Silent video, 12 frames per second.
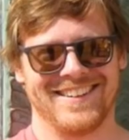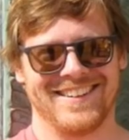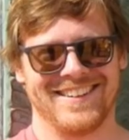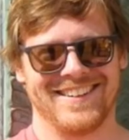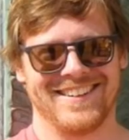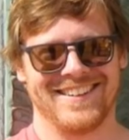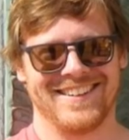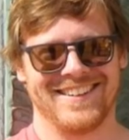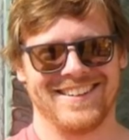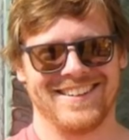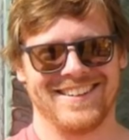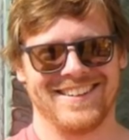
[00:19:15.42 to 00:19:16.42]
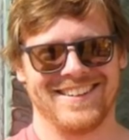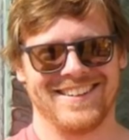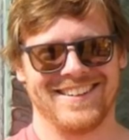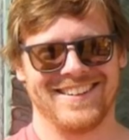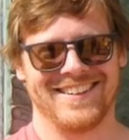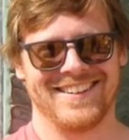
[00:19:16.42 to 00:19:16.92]

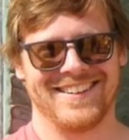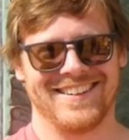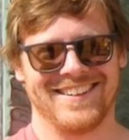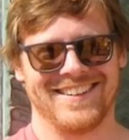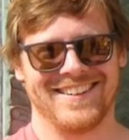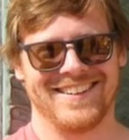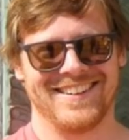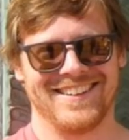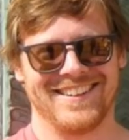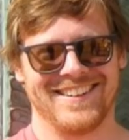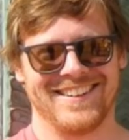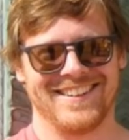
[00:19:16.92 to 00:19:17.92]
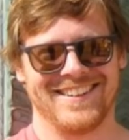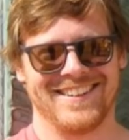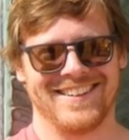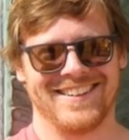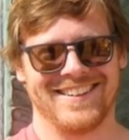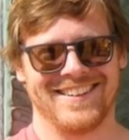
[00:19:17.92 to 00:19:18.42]

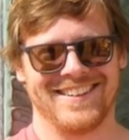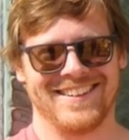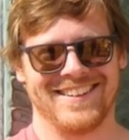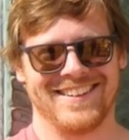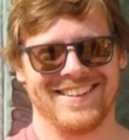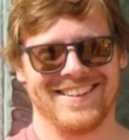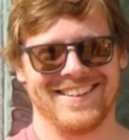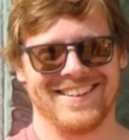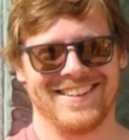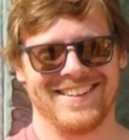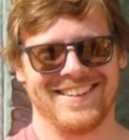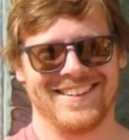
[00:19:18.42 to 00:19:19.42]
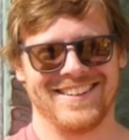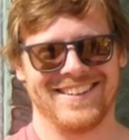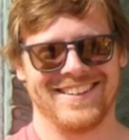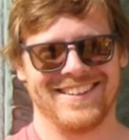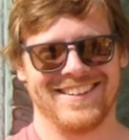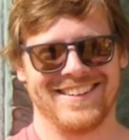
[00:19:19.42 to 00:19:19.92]

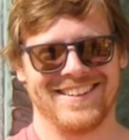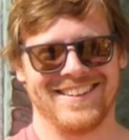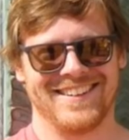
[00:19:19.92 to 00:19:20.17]
No words are spoken by the person on screen.